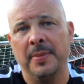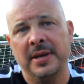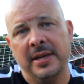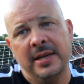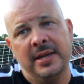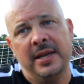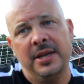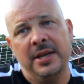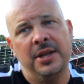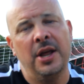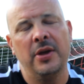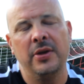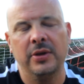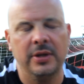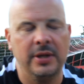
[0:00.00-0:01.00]
It, it, That's you know,
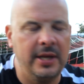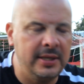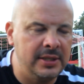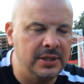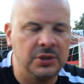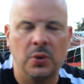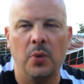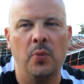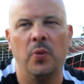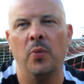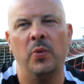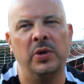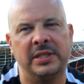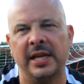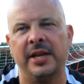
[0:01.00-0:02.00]
what I mean. Yeah, you got
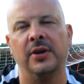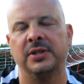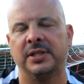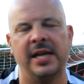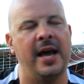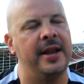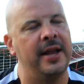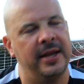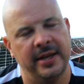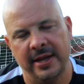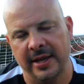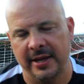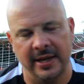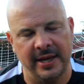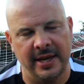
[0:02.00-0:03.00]
round, you worked around it.
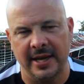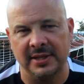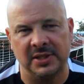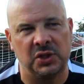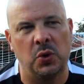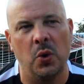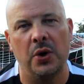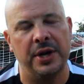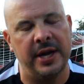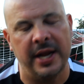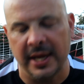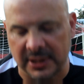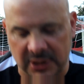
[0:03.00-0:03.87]
It's squad, isn't it?